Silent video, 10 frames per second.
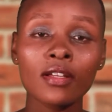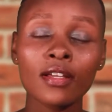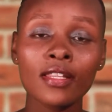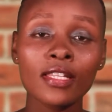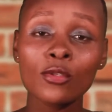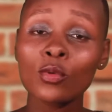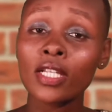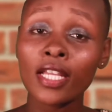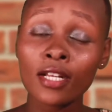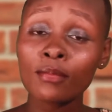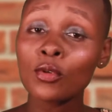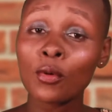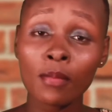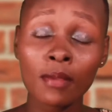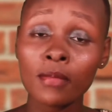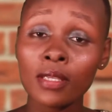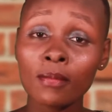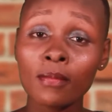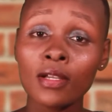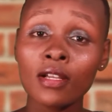and this will help your baby
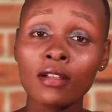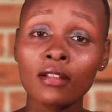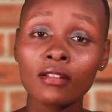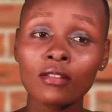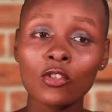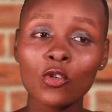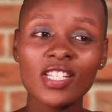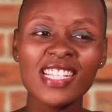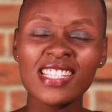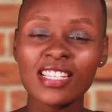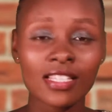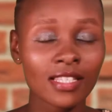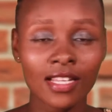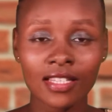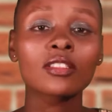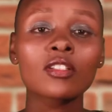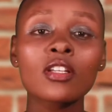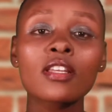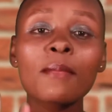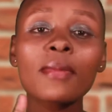not ingest that.
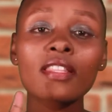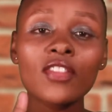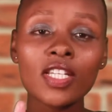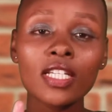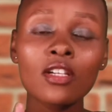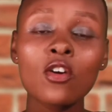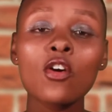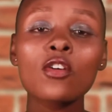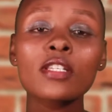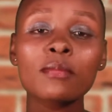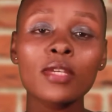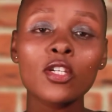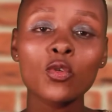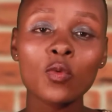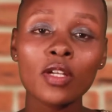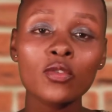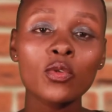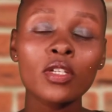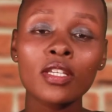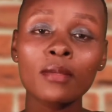Number three, always make sure
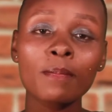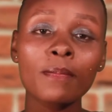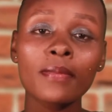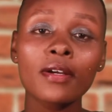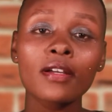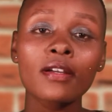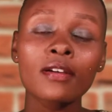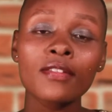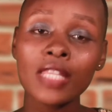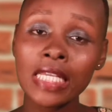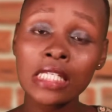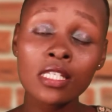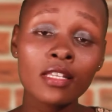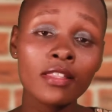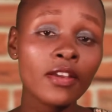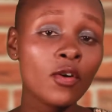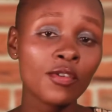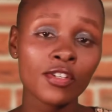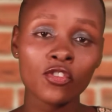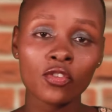to keep things in their
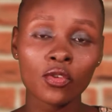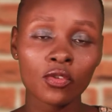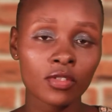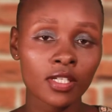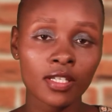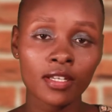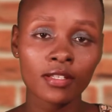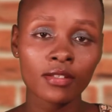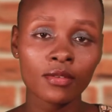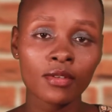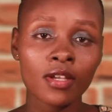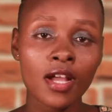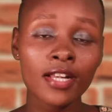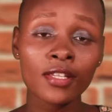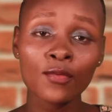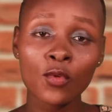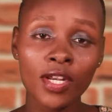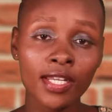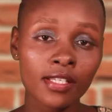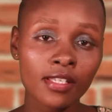original containers. I'll give you
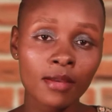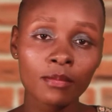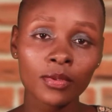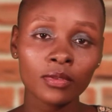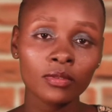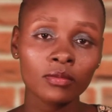an example.